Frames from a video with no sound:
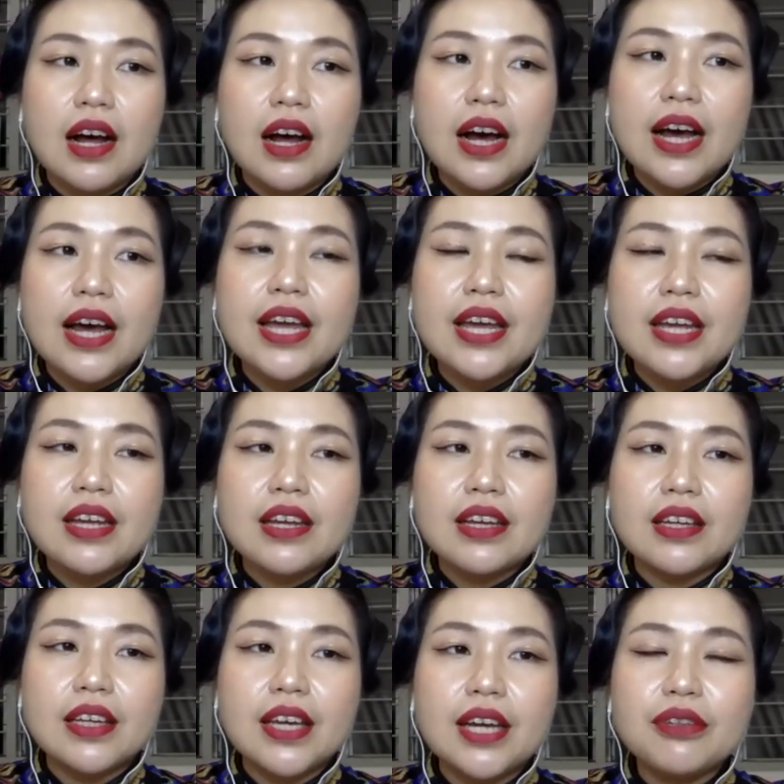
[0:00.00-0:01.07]
I
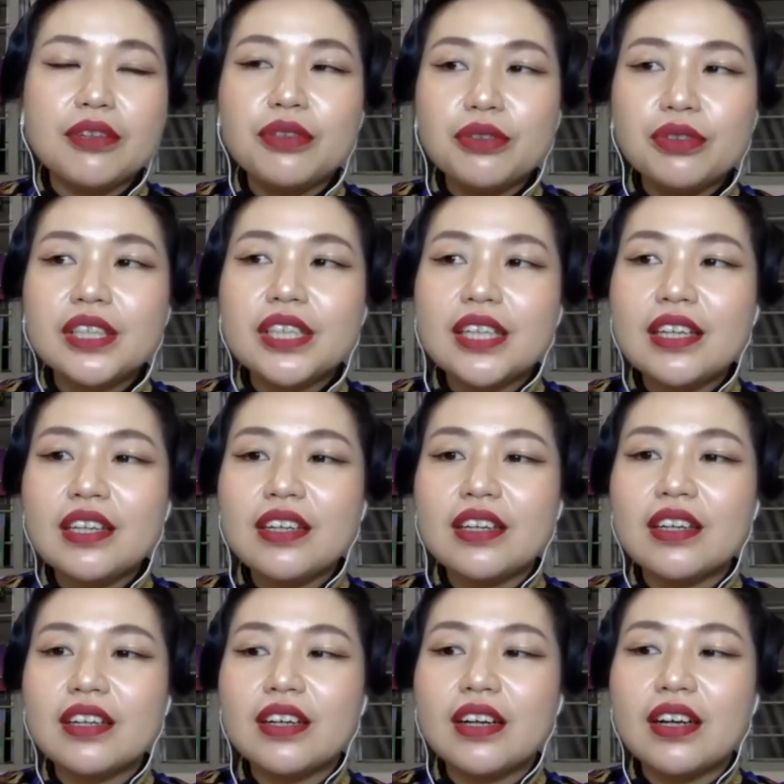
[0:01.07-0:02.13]

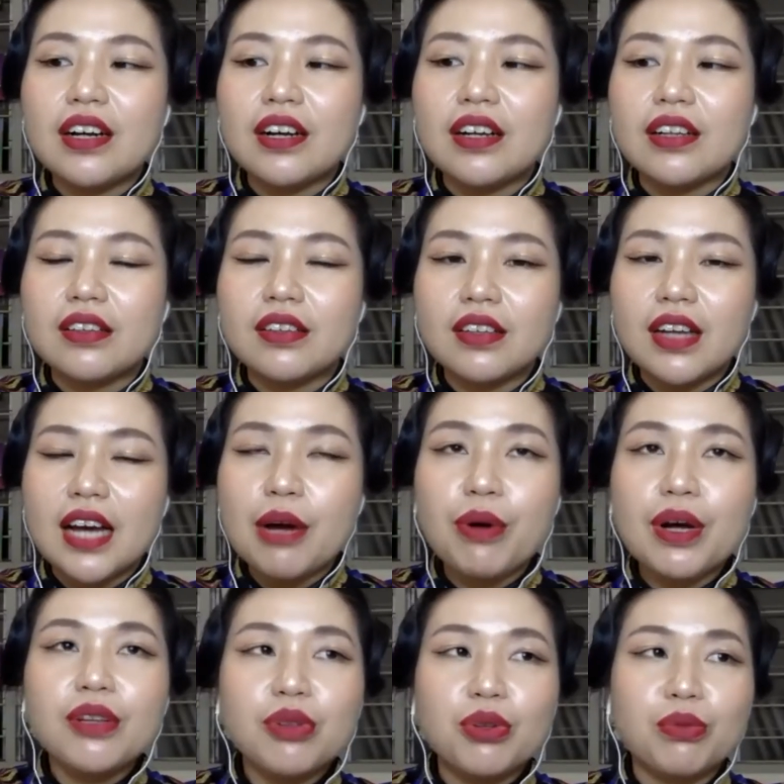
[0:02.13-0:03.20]

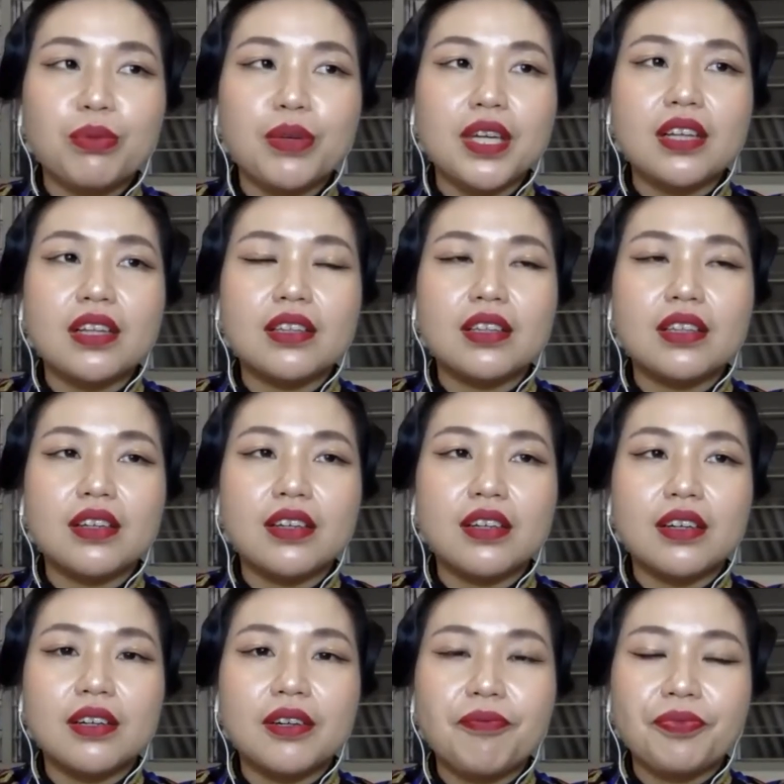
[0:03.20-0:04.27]
want to be
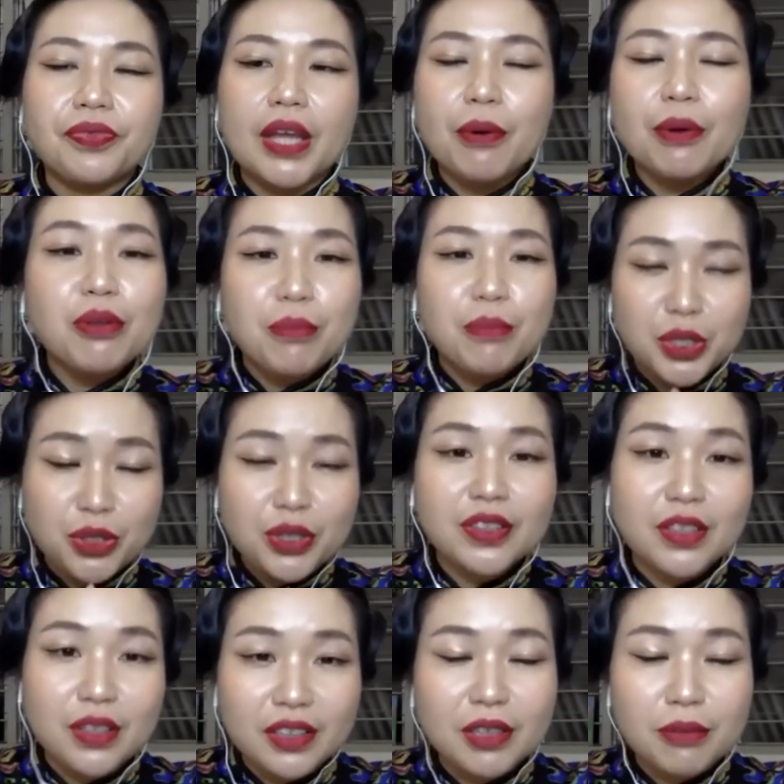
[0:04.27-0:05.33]
the I want to make sure
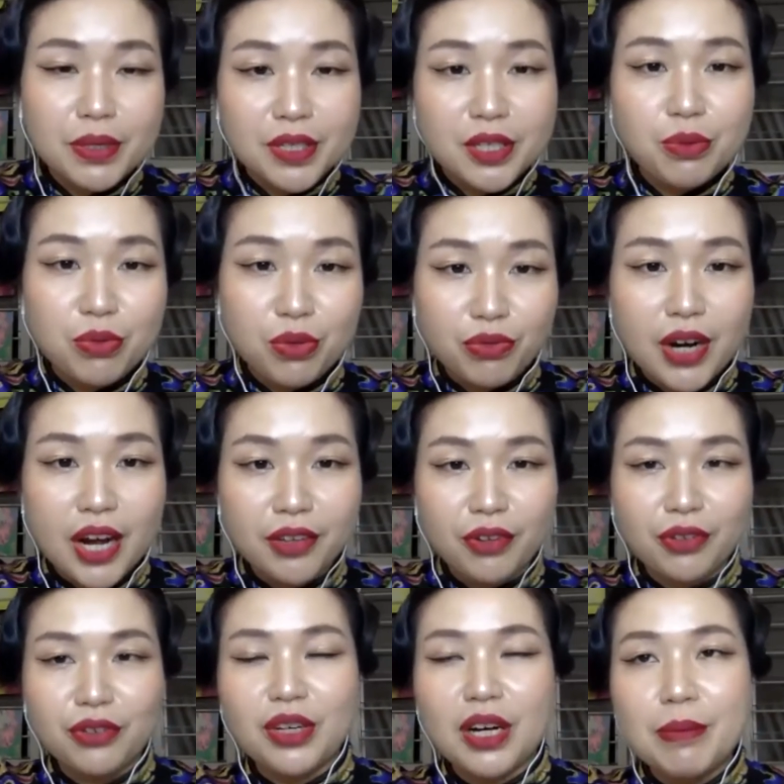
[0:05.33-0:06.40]
the business will run, you
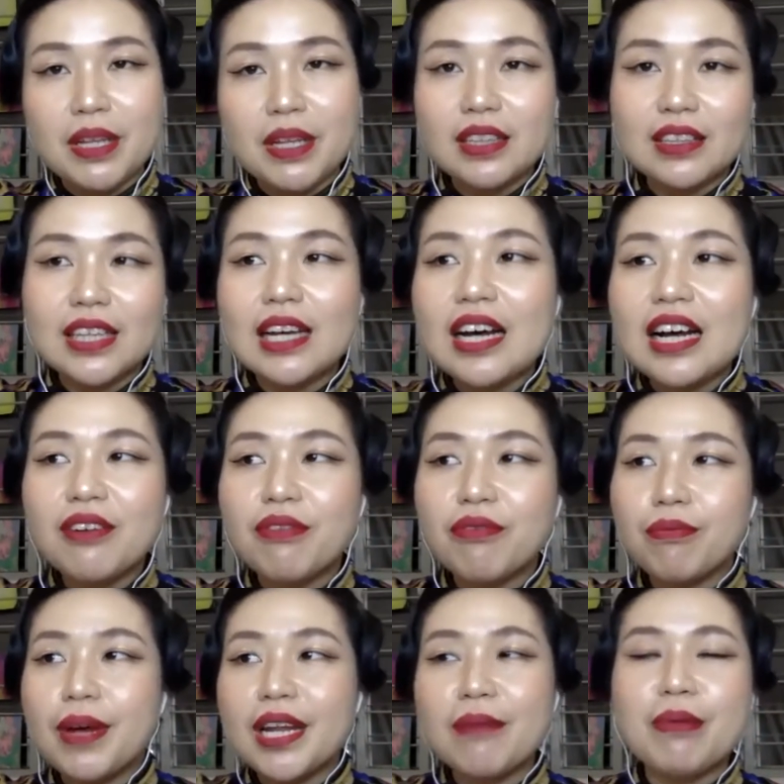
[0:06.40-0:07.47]
know. I mean, there are
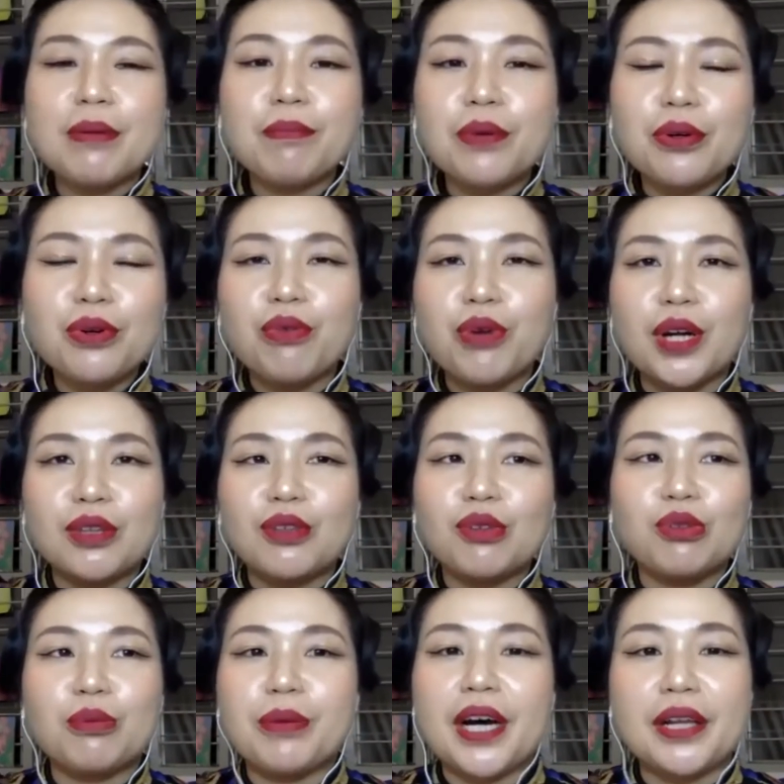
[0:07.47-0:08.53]
many people who wanted
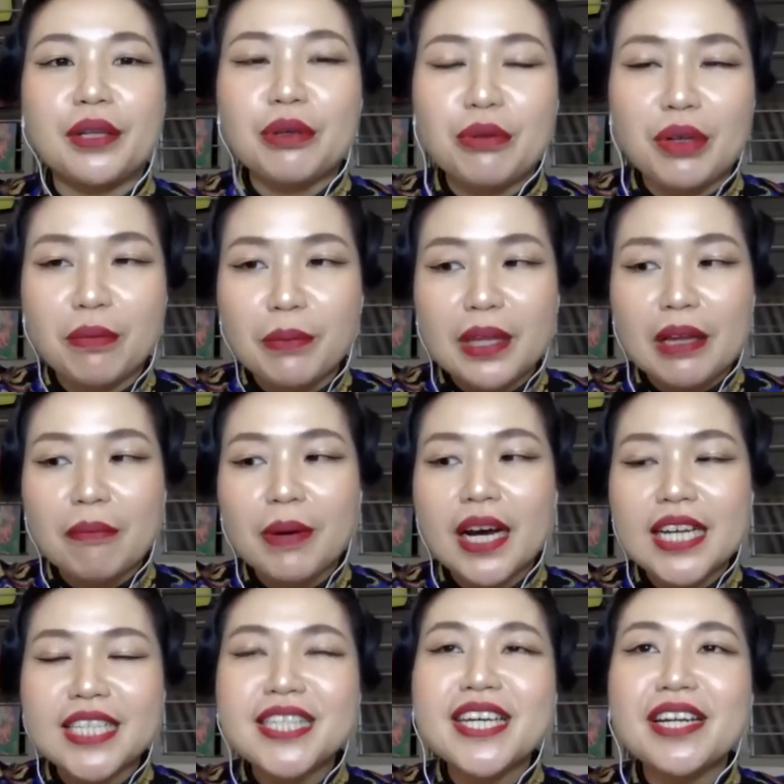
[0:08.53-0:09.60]
to partner with me, but I
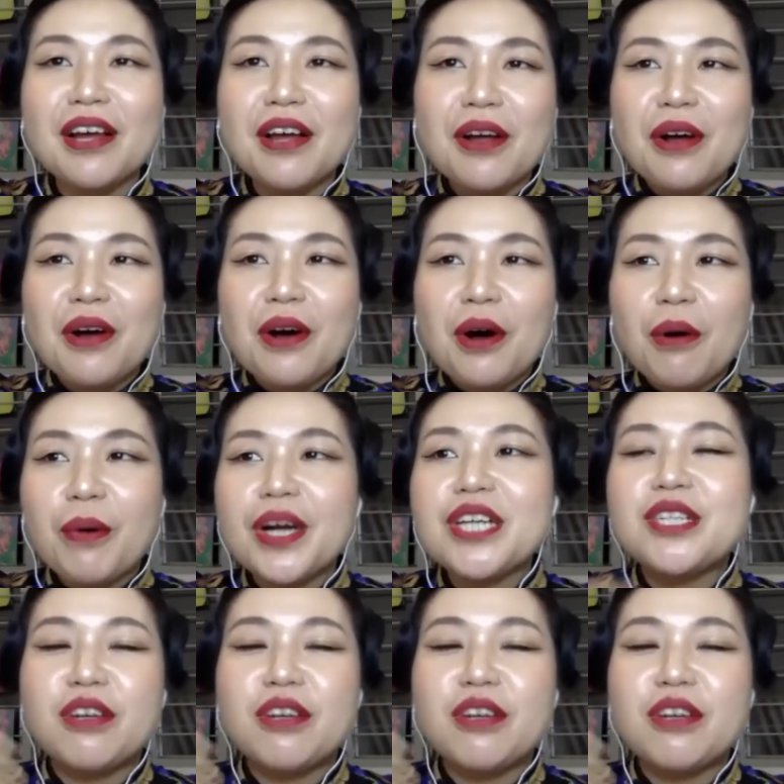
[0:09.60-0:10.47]
said, what is your